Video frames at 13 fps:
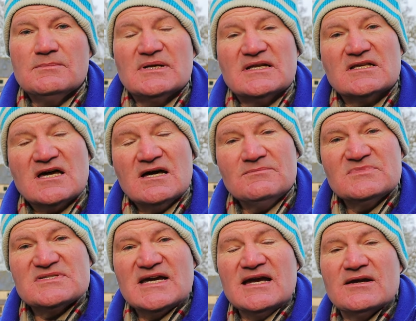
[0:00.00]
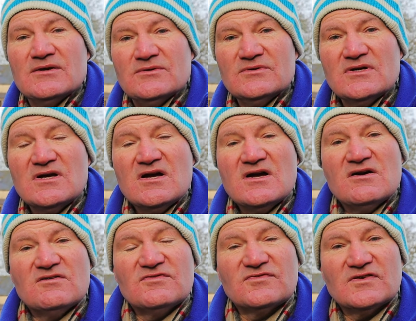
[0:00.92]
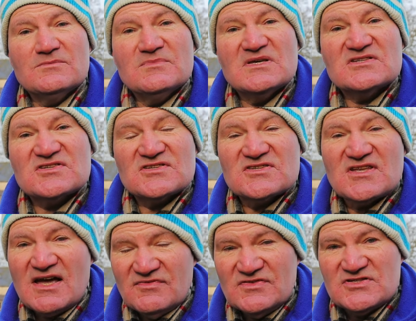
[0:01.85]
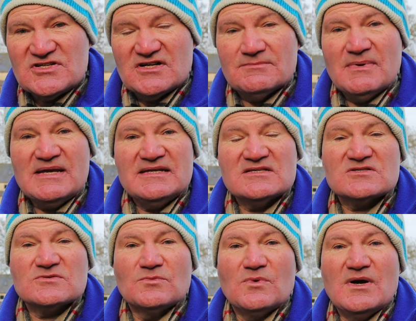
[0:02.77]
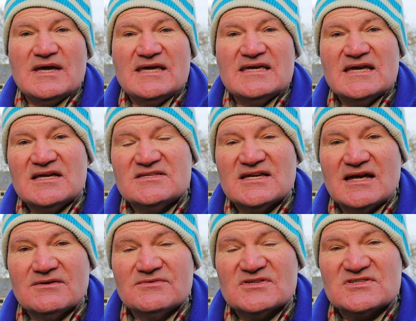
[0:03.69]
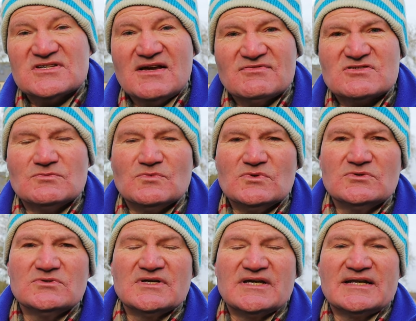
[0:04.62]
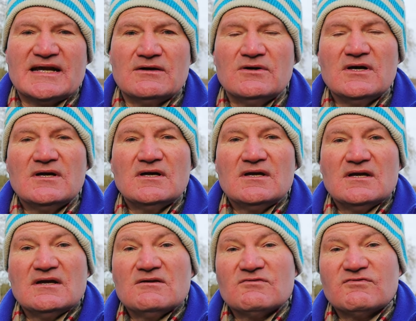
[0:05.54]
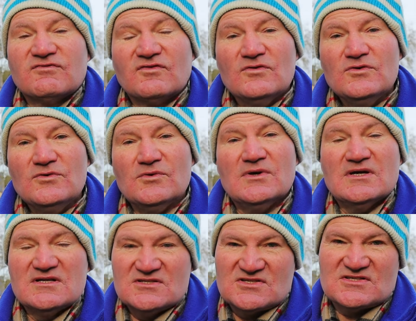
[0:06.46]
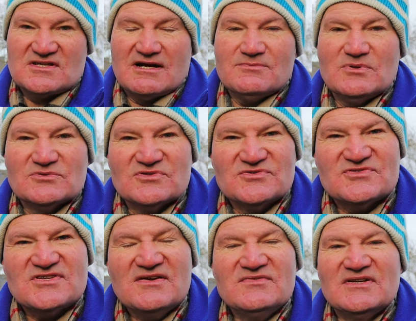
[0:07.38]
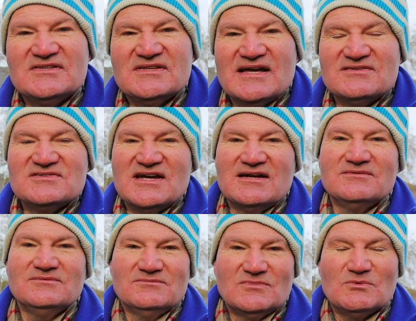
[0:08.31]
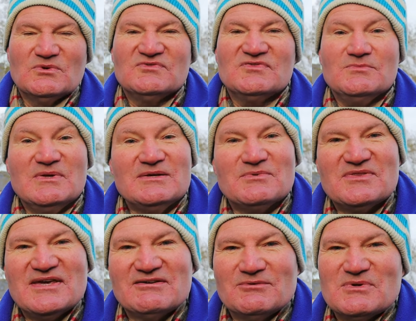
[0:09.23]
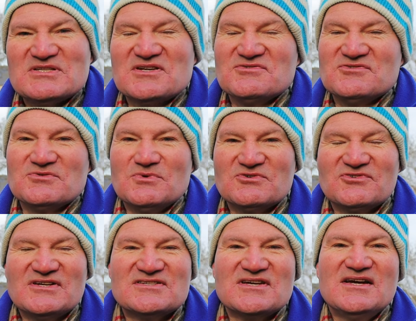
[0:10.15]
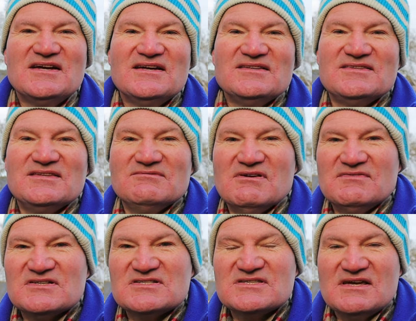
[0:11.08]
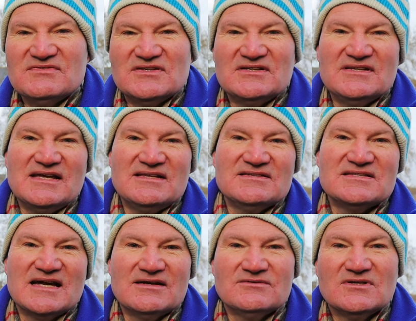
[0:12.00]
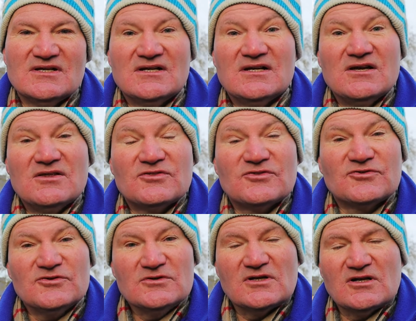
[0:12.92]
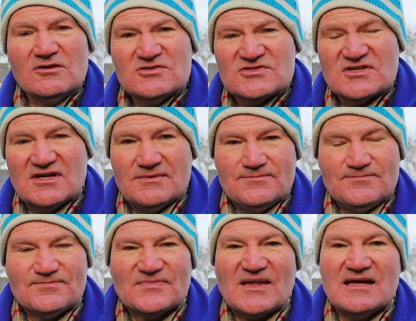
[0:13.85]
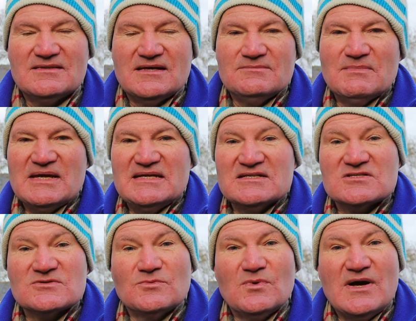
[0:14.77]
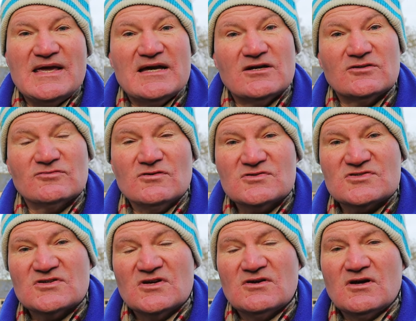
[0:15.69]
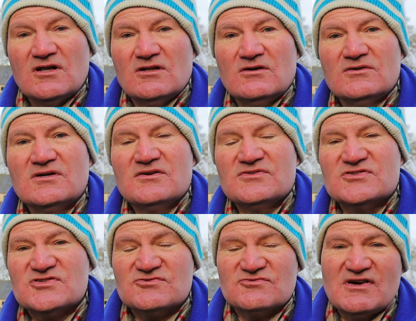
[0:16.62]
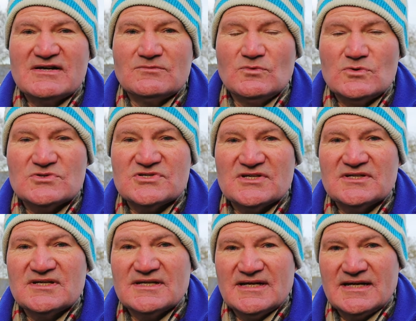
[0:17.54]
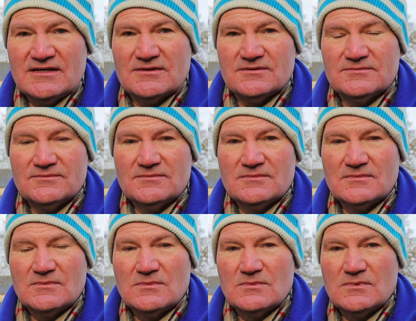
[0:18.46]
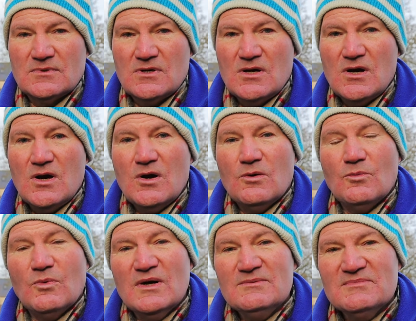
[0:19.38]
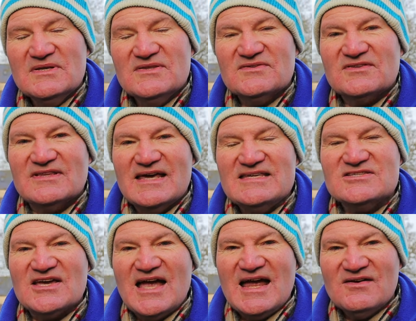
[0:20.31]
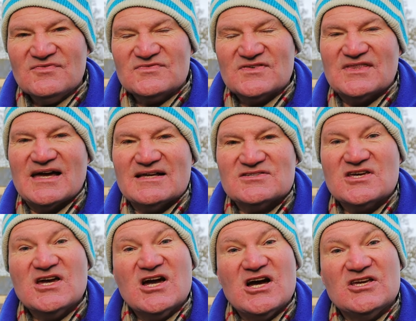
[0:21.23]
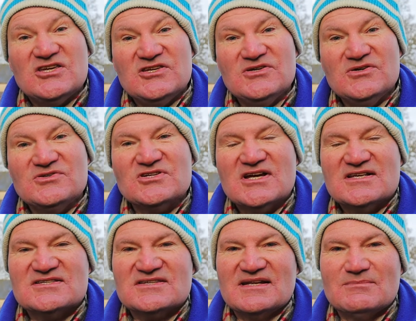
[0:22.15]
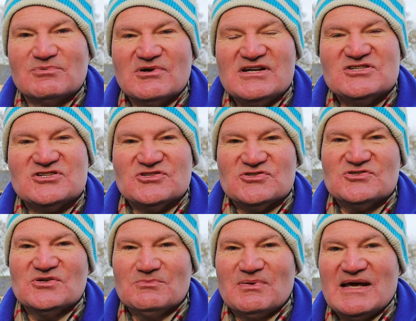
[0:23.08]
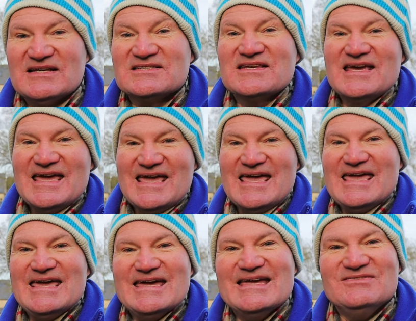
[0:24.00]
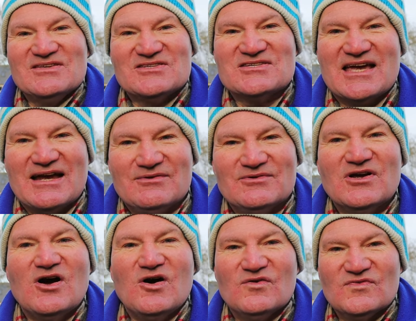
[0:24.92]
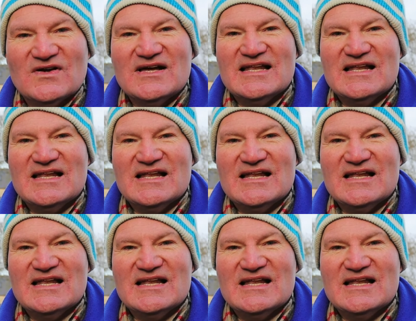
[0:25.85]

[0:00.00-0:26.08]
but had come down from Staffordshire. It made its way down the and Wool Canal through Stourport on Severn and then down what we're familiar with here on West Country Wanderings, the River Severn, and then down through Gloucester and then made its way across along the Stroudwater Canal. One month later, after that, a huge celebration took place here in the town of